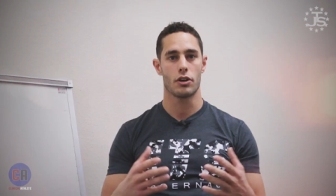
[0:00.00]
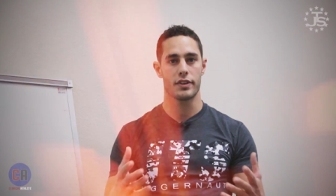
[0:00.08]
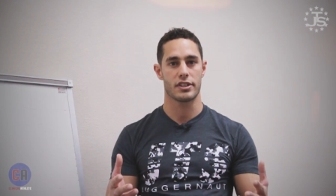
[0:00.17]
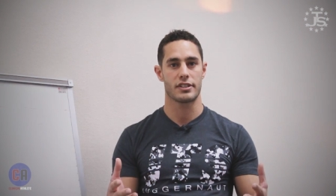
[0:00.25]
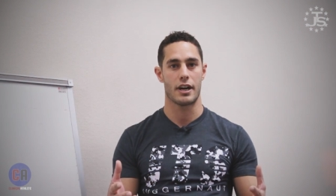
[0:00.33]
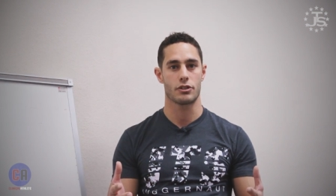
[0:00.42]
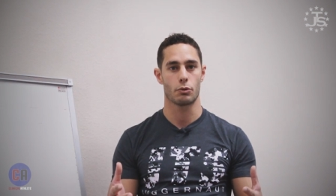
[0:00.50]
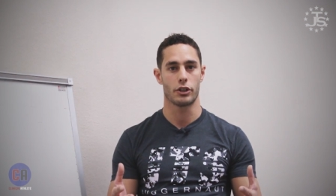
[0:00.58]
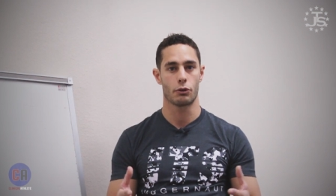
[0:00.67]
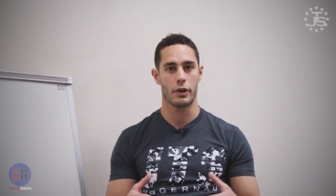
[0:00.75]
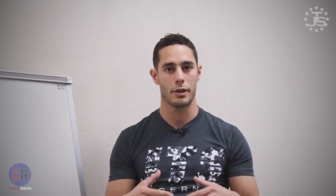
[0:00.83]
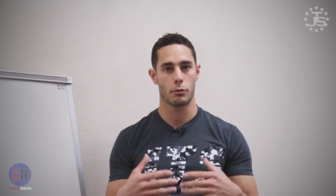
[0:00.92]
all of this sounds
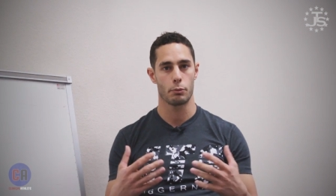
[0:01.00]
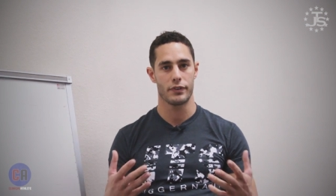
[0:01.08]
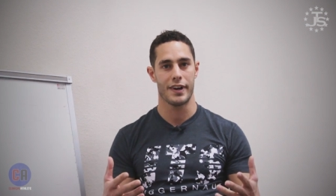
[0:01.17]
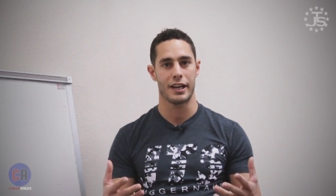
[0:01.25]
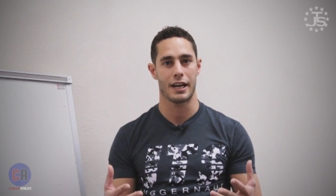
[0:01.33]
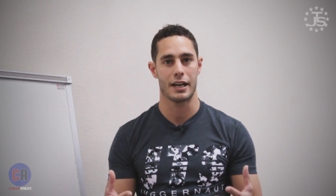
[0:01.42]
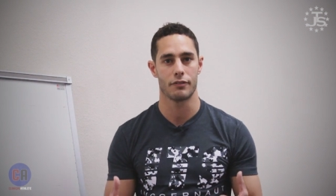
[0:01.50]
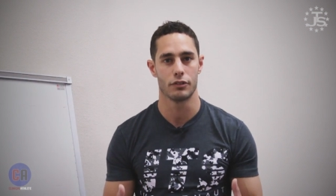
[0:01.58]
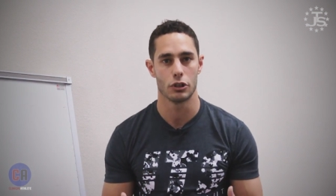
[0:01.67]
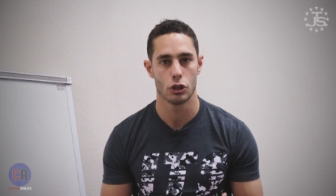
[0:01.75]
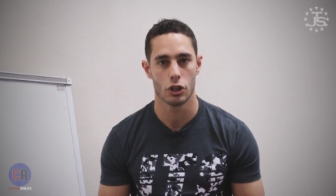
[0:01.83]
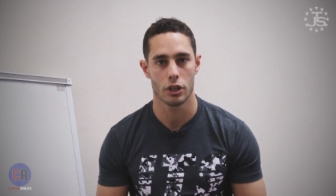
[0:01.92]
really great, but we've got to kind of
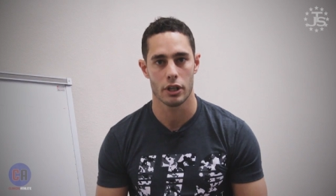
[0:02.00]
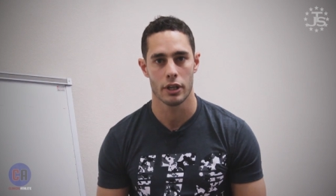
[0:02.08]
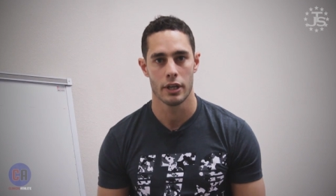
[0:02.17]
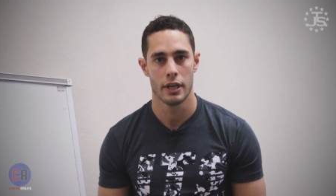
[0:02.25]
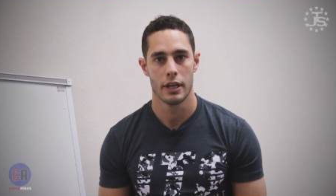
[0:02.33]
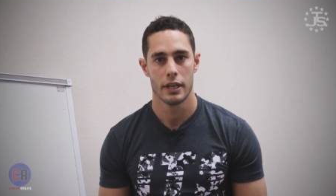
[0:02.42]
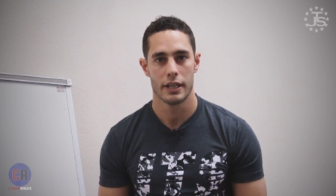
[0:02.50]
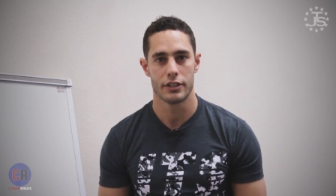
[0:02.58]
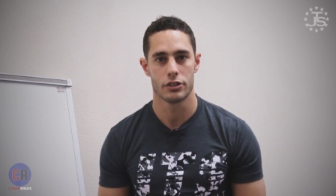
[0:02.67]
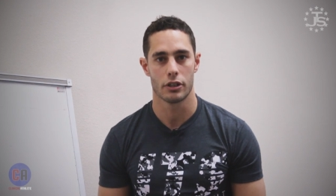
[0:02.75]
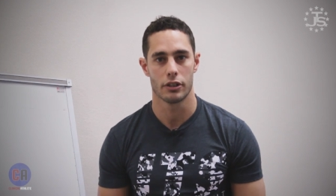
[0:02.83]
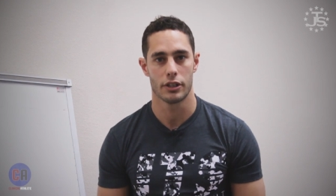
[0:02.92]
look
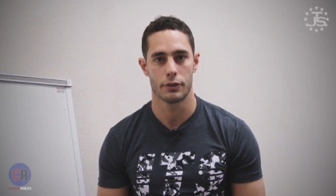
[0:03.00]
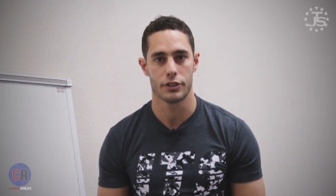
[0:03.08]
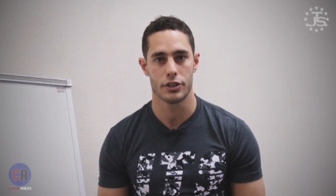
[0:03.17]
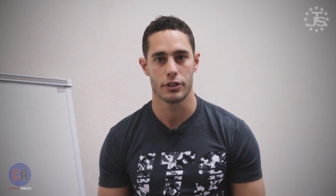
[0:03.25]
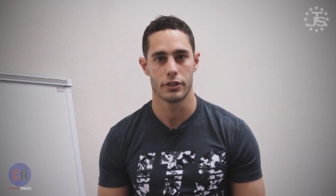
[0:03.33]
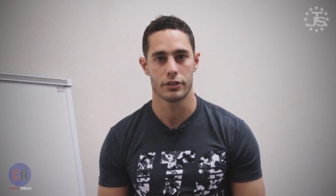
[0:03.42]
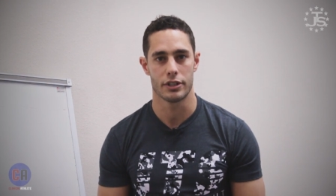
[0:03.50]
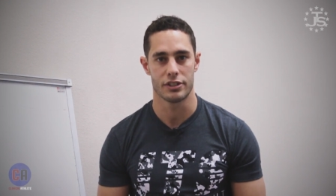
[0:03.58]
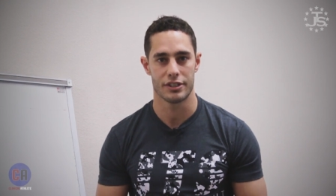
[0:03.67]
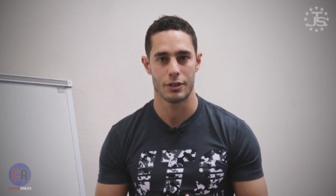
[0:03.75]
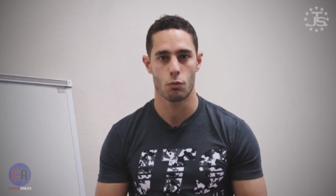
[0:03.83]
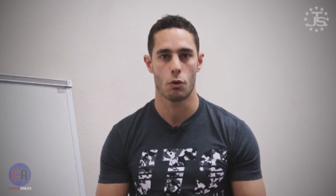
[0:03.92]
into the literature to
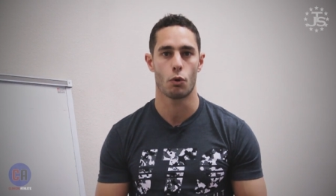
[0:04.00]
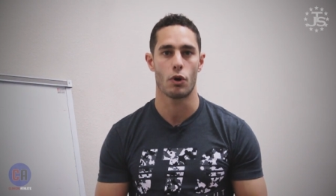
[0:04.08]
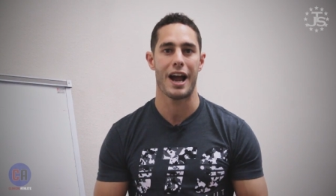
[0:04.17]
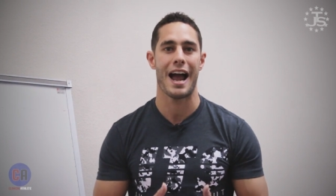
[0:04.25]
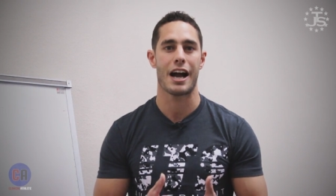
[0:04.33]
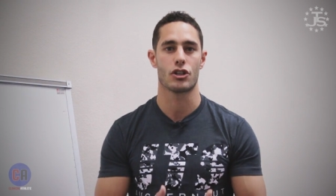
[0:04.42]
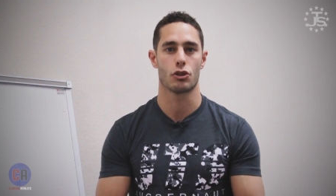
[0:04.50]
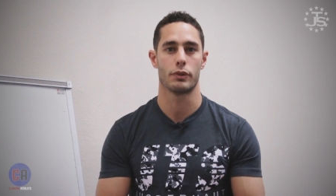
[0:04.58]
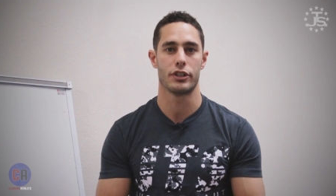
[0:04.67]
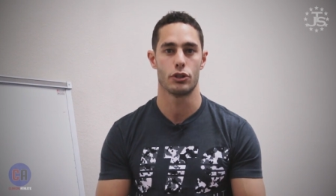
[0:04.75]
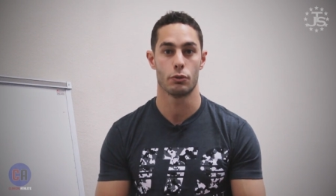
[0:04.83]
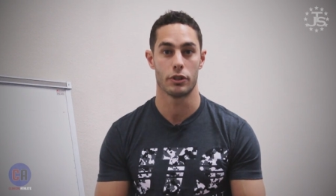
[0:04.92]
see what we're
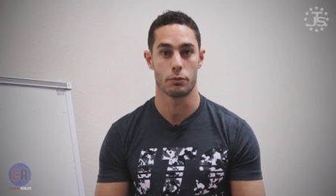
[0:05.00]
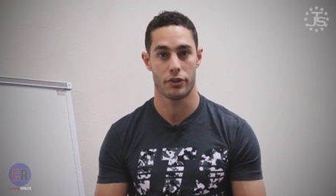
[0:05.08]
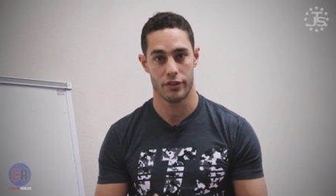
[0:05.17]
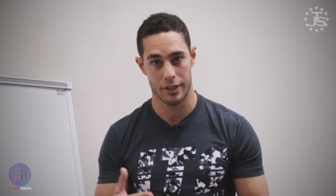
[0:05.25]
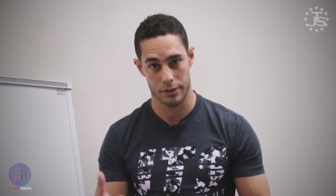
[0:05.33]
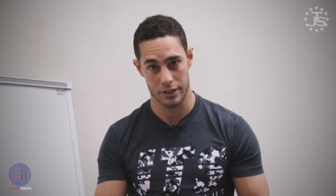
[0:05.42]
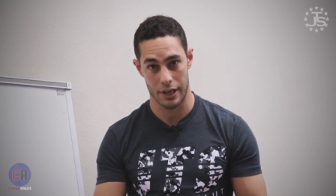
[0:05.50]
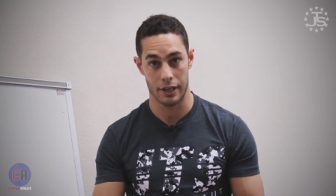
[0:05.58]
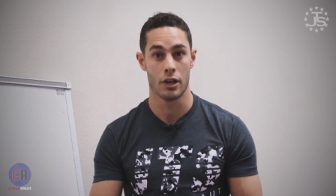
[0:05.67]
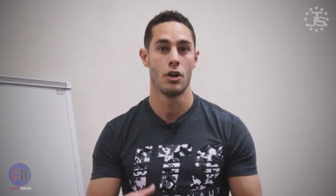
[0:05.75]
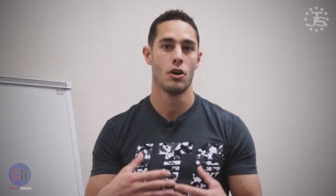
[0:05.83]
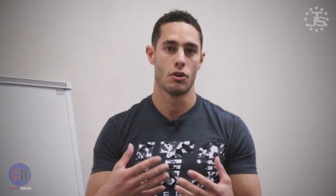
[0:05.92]
actually doing with things like
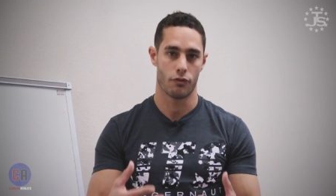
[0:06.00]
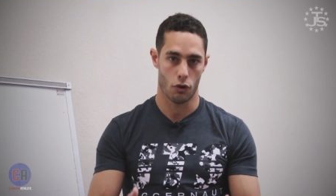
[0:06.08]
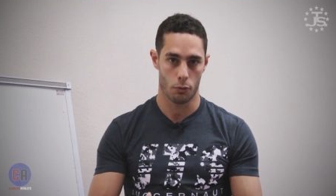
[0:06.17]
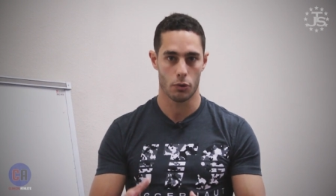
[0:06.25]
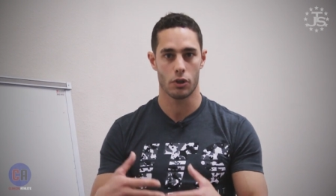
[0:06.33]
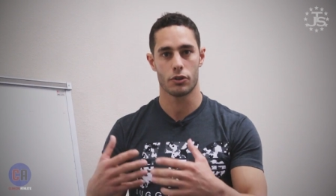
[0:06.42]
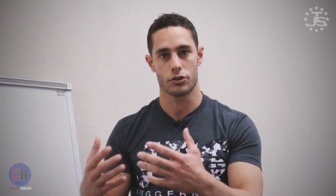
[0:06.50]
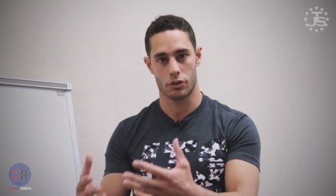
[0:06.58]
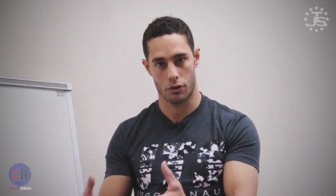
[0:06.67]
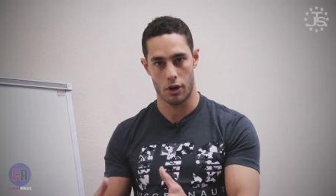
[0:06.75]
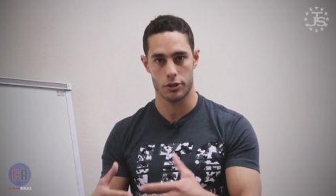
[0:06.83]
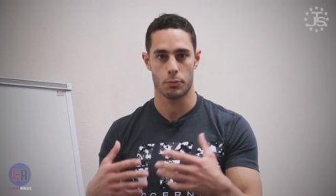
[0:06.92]
foam rollers,
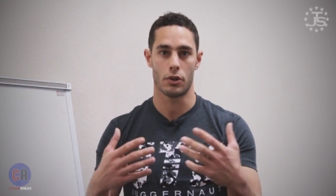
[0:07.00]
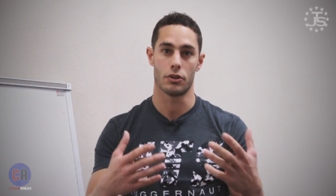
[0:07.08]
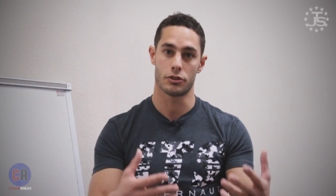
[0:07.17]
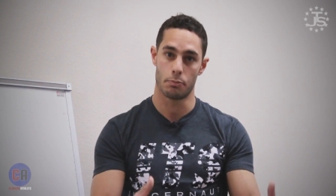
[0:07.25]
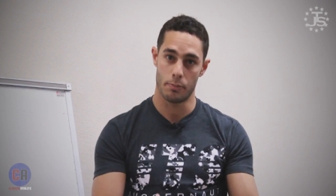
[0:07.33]
lacrosse balls,